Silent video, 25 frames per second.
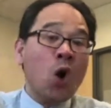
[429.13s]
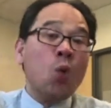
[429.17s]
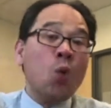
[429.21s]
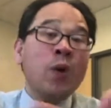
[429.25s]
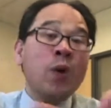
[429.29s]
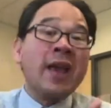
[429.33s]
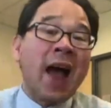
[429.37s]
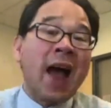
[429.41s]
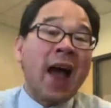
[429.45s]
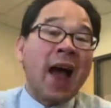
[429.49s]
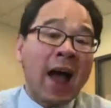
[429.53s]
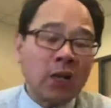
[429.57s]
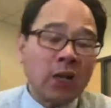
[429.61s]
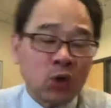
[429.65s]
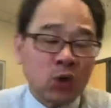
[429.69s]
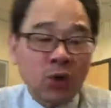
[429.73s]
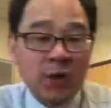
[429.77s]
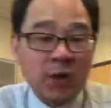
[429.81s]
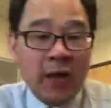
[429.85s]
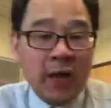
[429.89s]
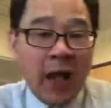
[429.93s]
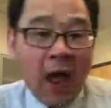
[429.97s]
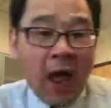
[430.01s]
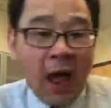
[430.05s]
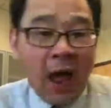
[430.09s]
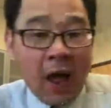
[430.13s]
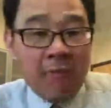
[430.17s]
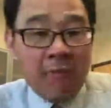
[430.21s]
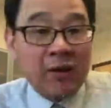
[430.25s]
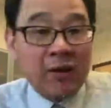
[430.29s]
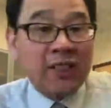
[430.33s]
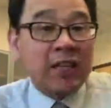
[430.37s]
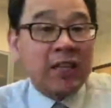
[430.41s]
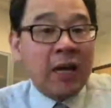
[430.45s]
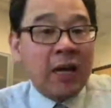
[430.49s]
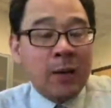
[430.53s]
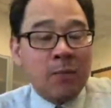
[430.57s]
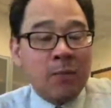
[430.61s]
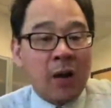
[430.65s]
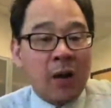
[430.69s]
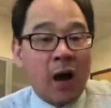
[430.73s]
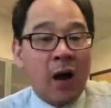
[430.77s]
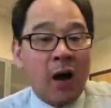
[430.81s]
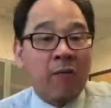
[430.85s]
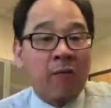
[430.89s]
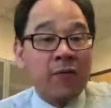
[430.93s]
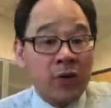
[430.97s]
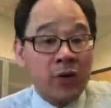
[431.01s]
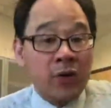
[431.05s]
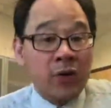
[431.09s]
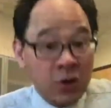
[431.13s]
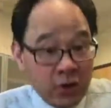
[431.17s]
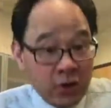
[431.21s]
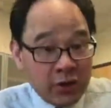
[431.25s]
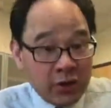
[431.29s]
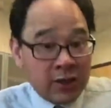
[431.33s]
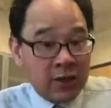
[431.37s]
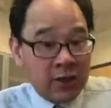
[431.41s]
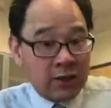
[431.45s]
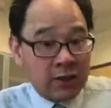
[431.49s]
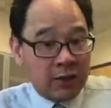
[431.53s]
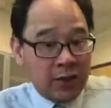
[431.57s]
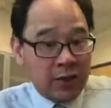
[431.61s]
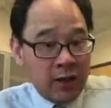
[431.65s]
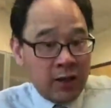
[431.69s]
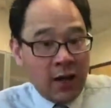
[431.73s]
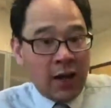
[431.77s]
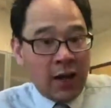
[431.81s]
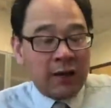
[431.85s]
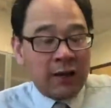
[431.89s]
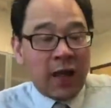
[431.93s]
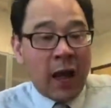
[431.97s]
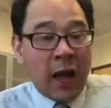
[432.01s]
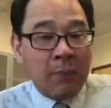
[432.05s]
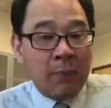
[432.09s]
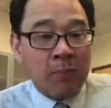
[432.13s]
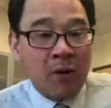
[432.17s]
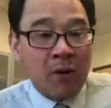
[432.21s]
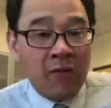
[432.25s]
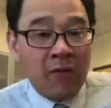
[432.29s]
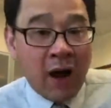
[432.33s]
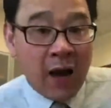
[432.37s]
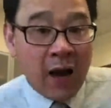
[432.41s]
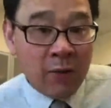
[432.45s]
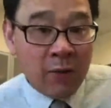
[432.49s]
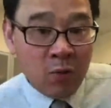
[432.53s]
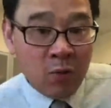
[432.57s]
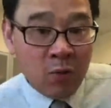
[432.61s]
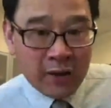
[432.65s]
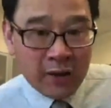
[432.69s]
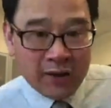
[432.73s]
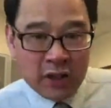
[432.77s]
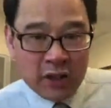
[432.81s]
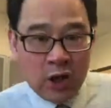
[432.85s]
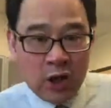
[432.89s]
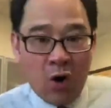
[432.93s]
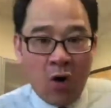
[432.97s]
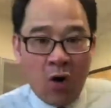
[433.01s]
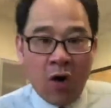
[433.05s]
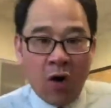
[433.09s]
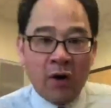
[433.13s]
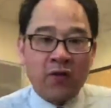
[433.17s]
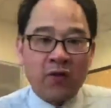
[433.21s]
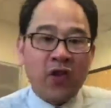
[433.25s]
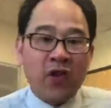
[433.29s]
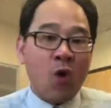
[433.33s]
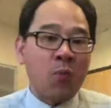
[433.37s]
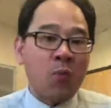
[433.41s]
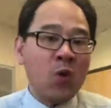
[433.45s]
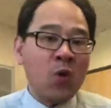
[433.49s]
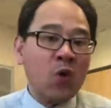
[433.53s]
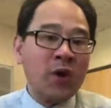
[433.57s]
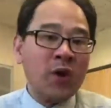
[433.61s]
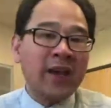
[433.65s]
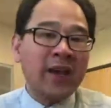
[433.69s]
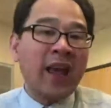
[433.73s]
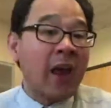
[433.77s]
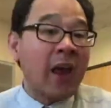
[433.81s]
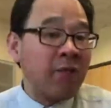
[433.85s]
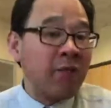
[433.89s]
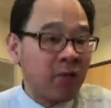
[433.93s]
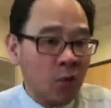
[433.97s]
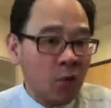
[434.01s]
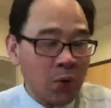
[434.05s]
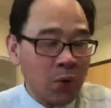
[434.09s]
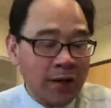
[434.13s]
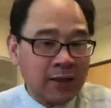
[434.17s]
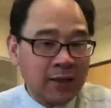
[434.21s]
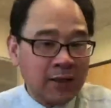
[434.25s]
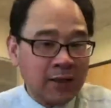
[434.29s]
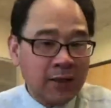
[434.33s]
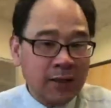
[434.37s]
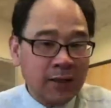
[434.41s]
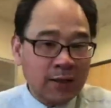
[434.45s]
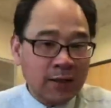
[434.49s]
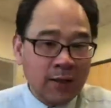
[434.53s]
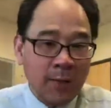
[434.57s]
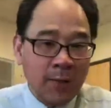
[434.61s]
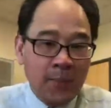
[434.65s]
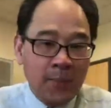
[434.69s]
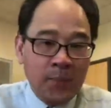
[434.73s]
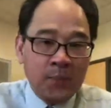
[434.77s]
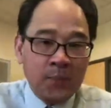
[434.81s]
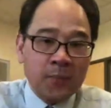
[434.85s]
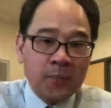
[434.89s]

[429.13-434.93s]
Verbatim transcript: we actually have a team of nurses that provide what's called therapeutic apheresis.